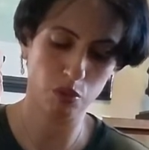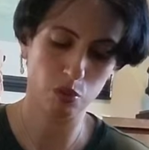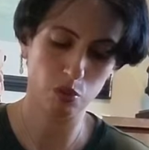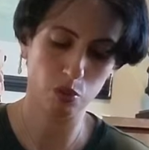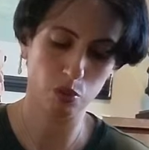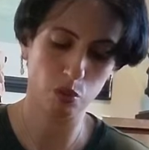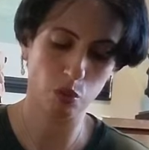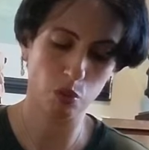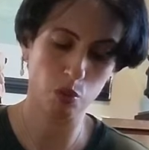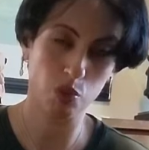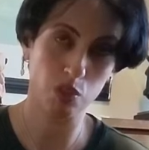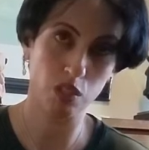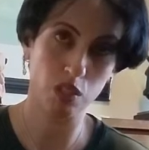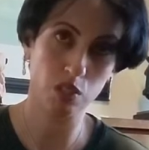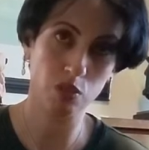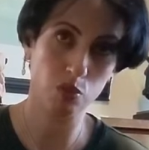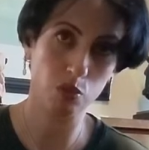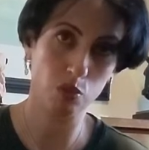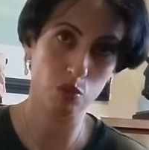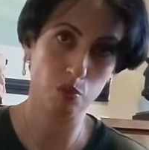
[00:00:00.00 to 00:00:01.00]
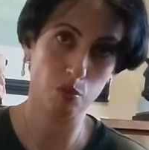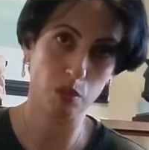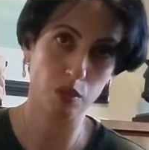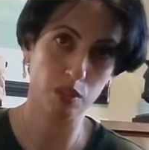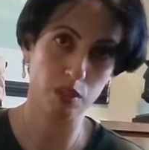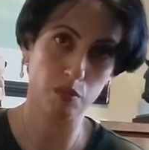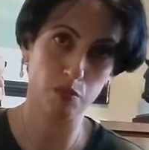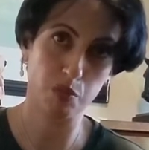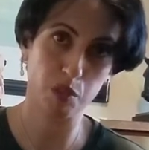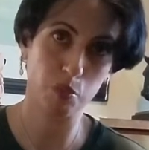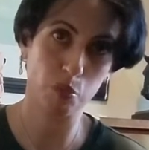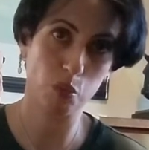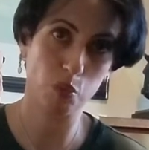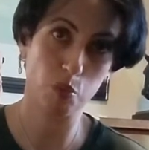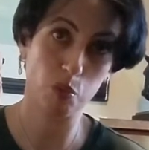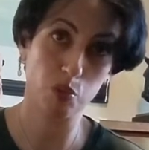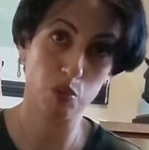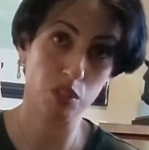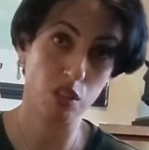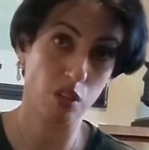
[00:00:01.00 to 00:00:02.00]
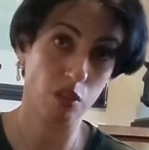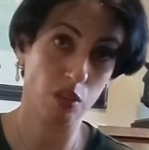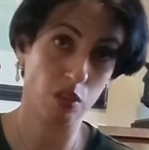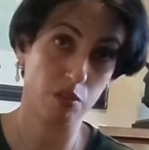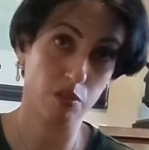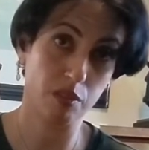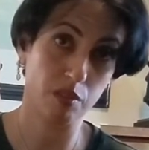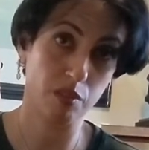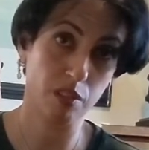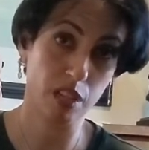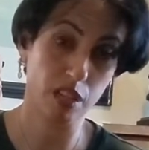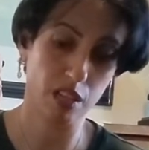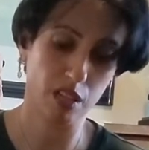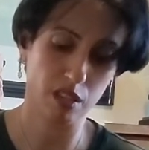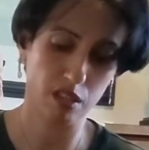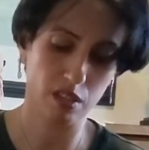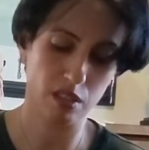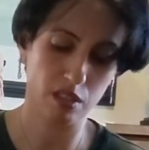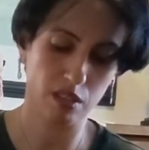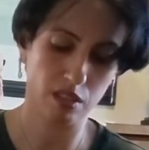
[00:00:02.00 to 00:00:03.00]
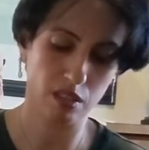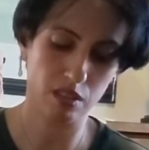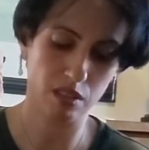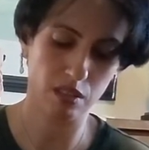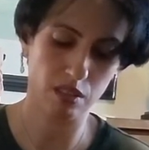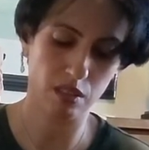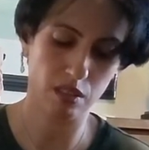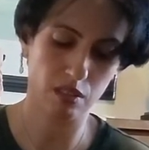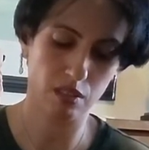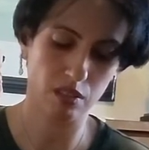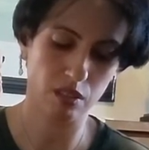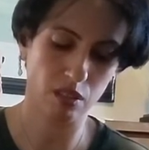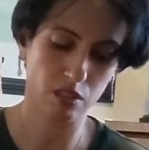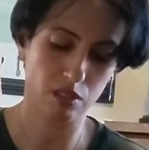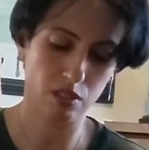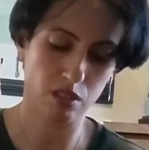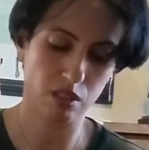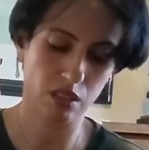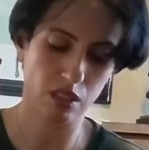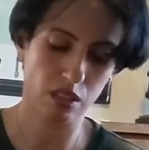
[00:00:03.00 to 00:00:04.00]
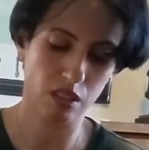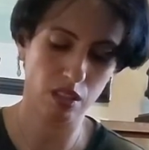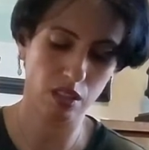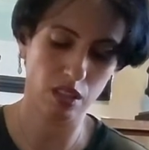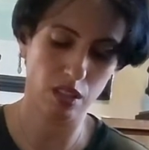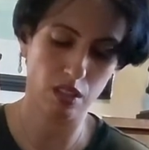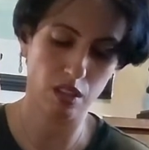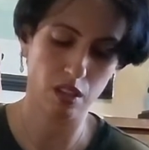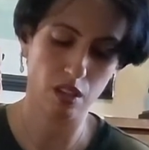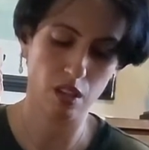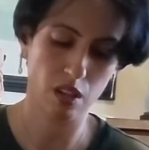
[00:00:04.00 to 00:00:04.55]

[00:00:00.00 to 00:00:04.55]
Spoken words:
to goes into, but the femur bone's out of the way, is not really here,